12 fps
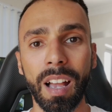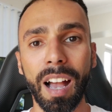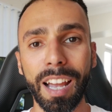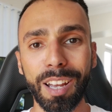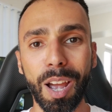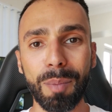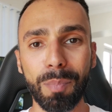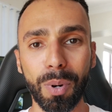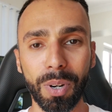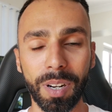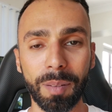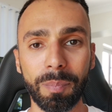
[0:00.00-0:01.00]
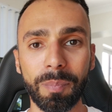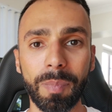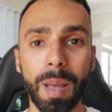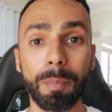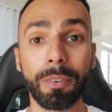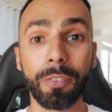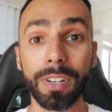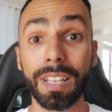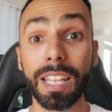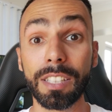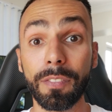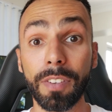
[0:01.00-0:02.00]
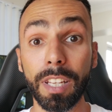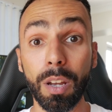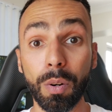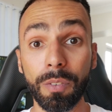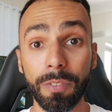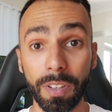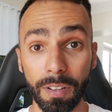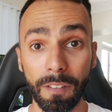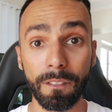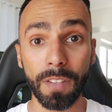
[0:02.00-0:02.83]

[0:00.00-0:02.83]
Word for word: Hi, I'm Bora. I'm a freelance videographer,